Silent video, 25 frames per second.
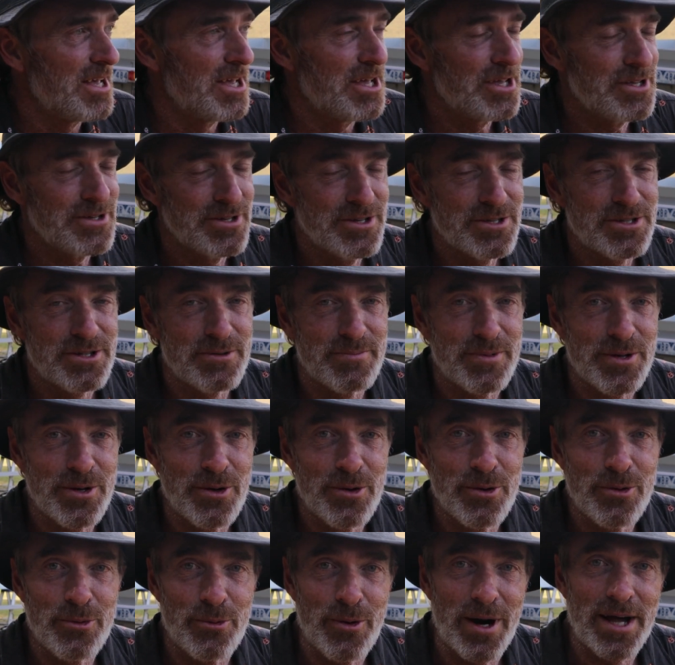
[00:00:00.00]
it used to be
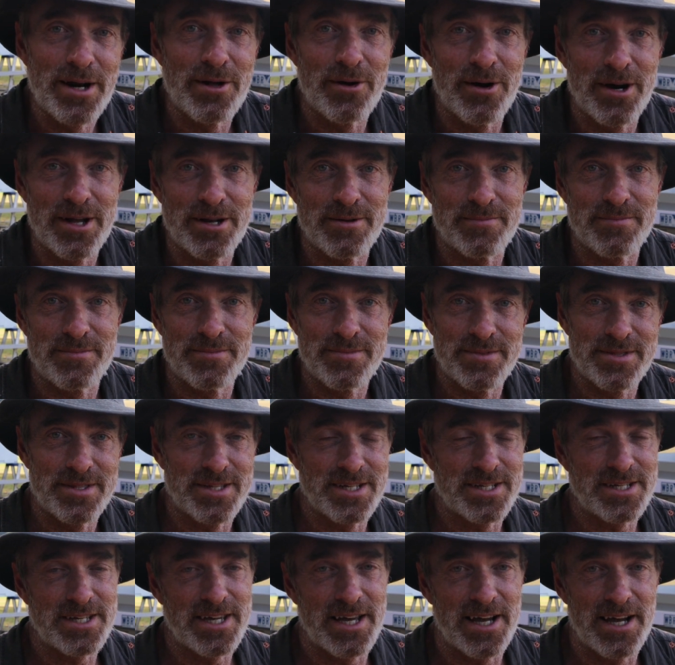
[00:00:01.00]
all one item,
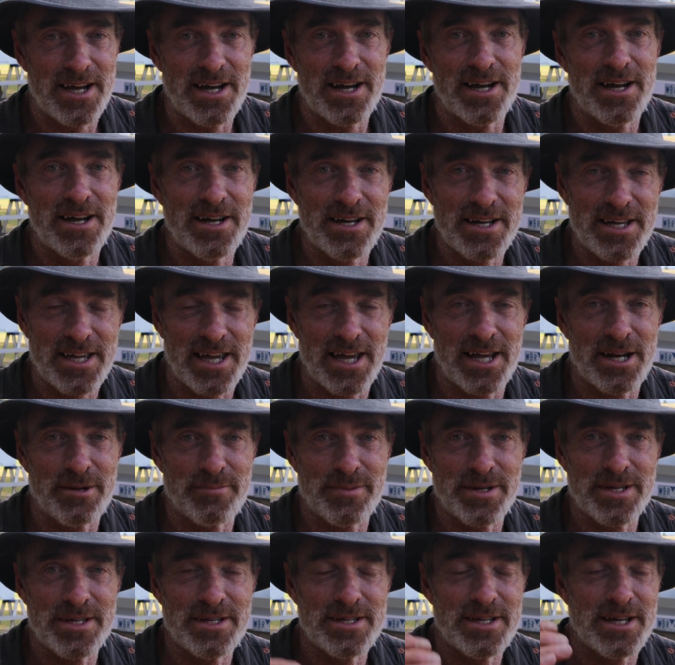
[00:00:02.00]
this car,
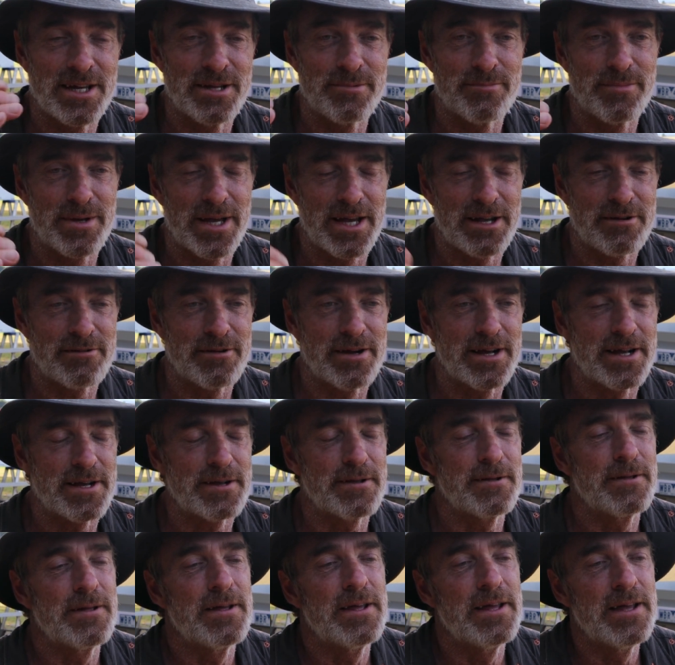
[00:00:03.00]
canopy and pack rack.
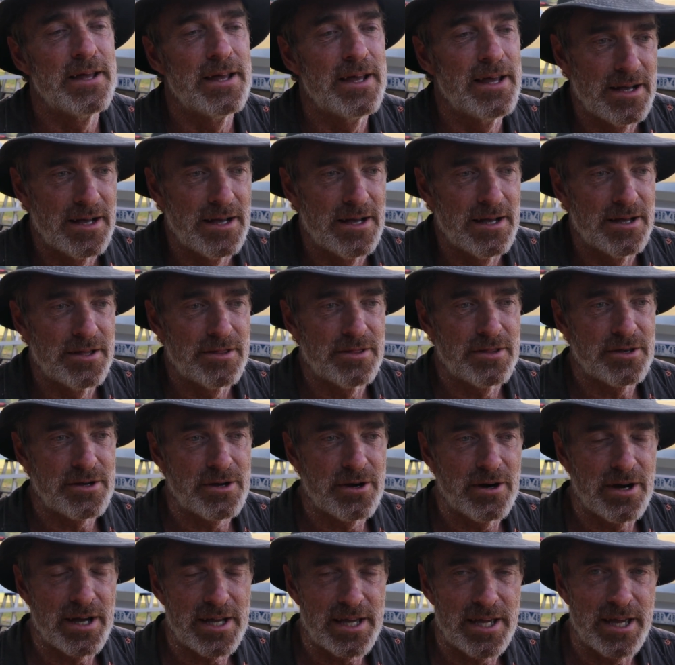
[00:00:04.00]
The
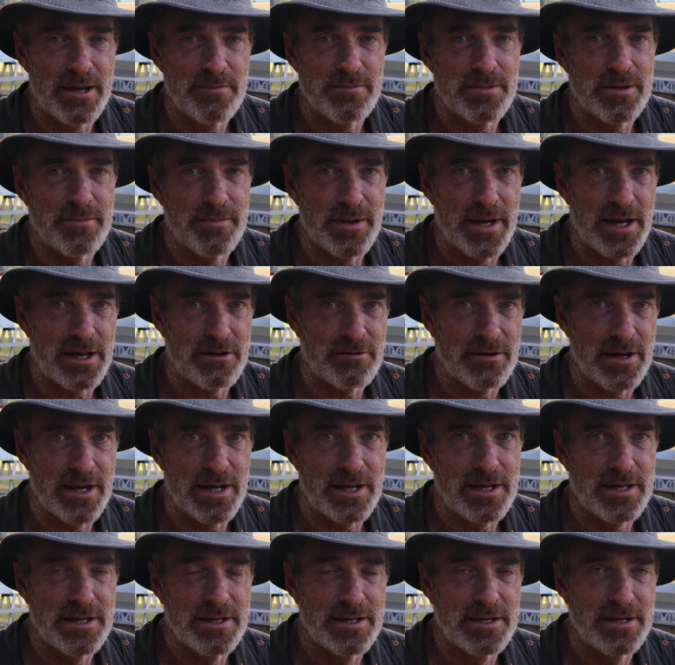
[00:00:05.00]
guy kept the pack
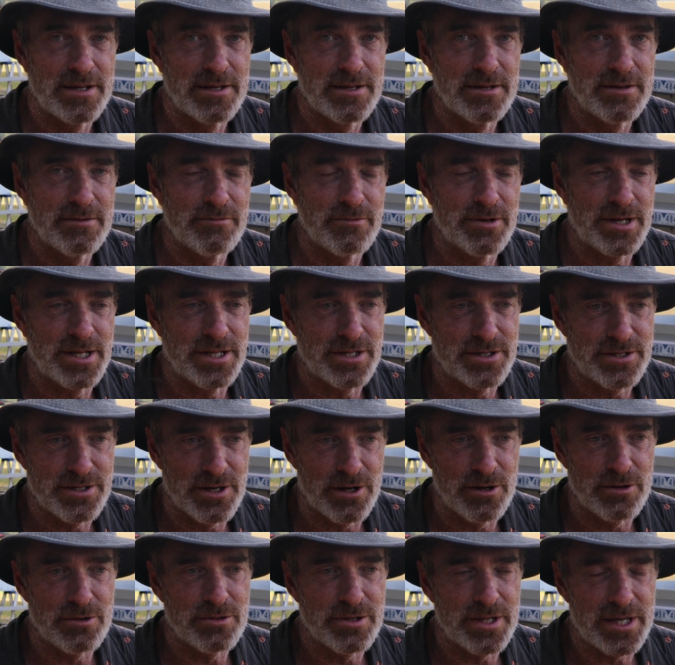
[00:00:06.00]
rack when he
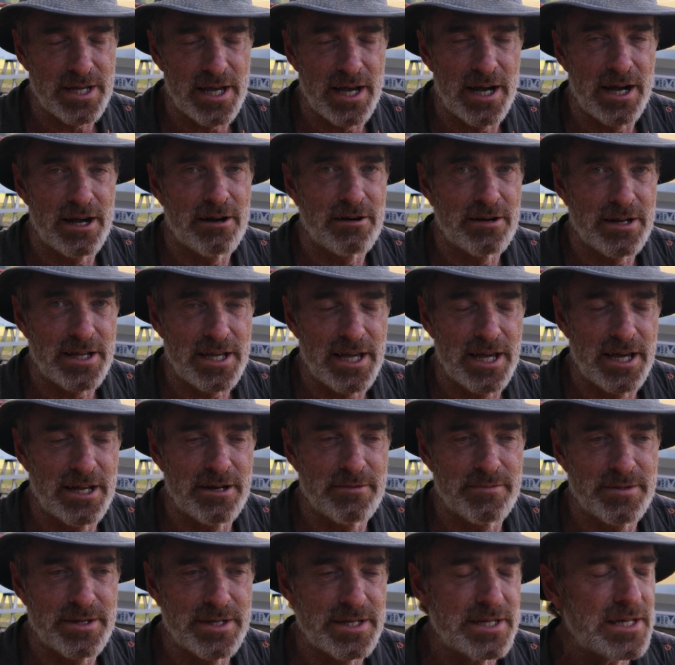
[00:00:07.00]
sold the car and
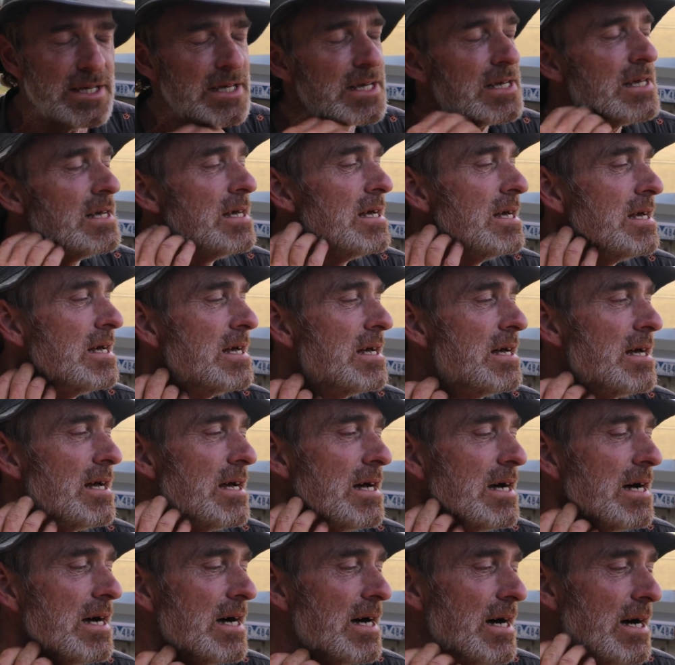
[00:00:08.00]
canopy
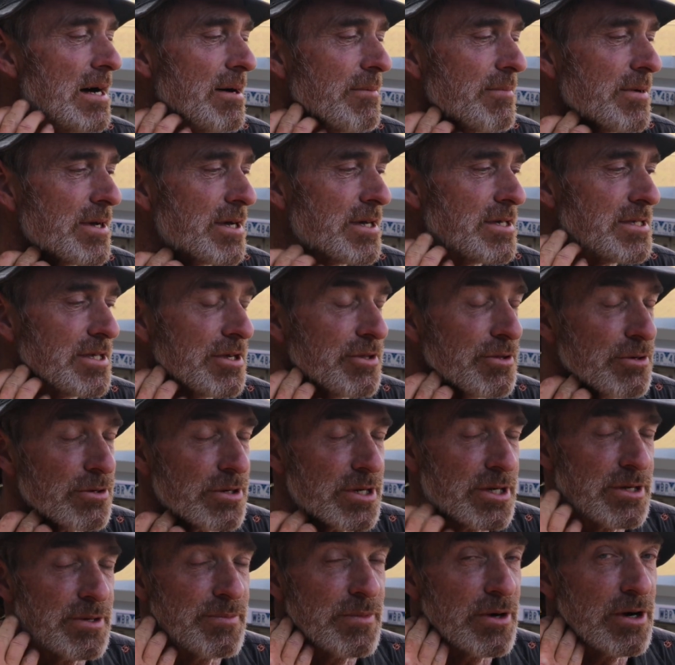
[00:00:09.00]
because he
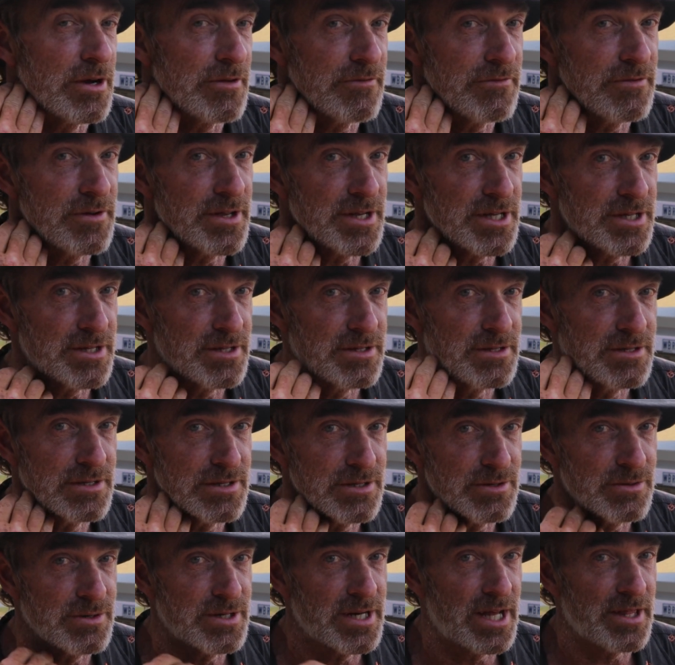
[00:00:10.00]
thought he might fit it
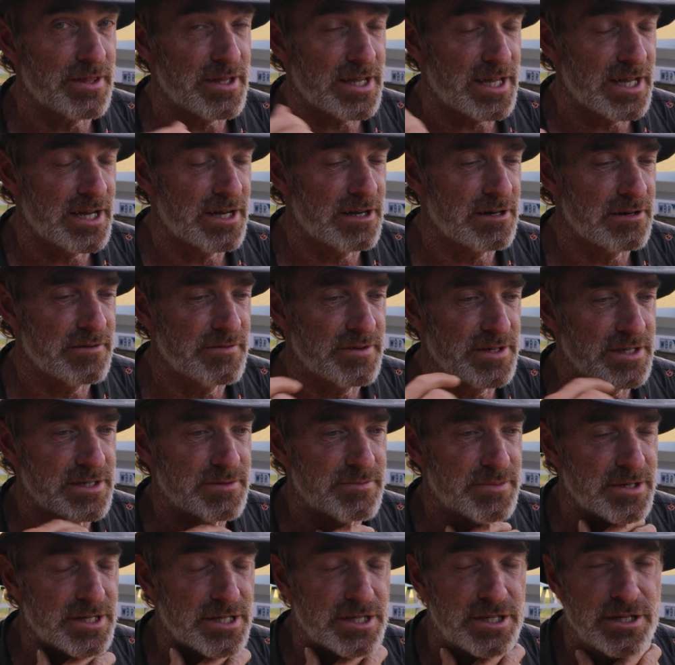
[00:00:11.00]
to another car of his,
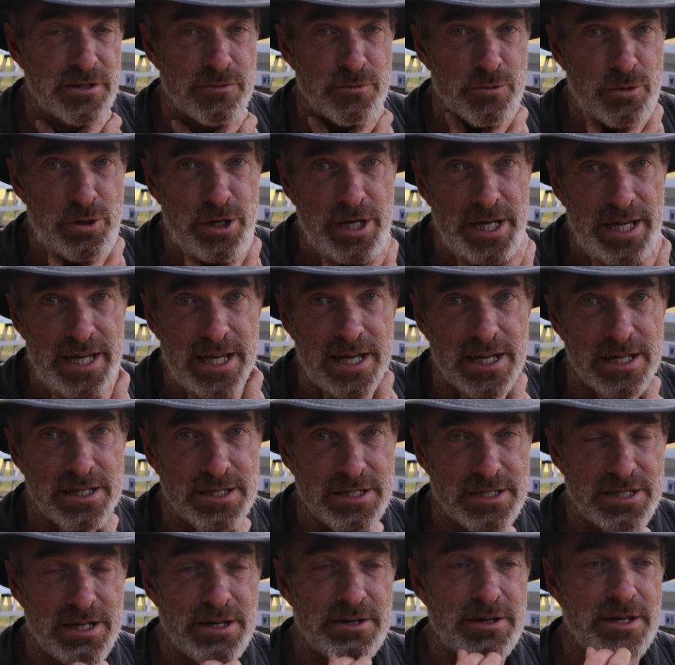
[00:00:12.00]
but it didn't work out,
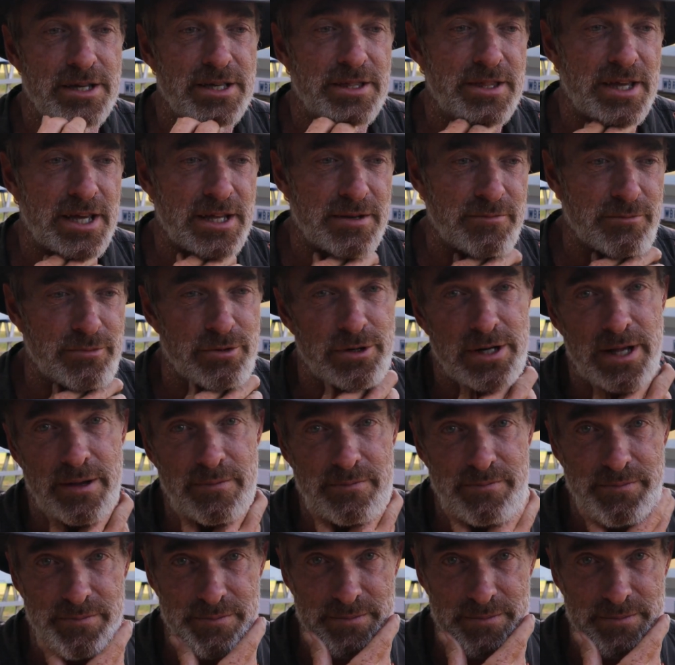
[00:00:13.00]
and so he then put up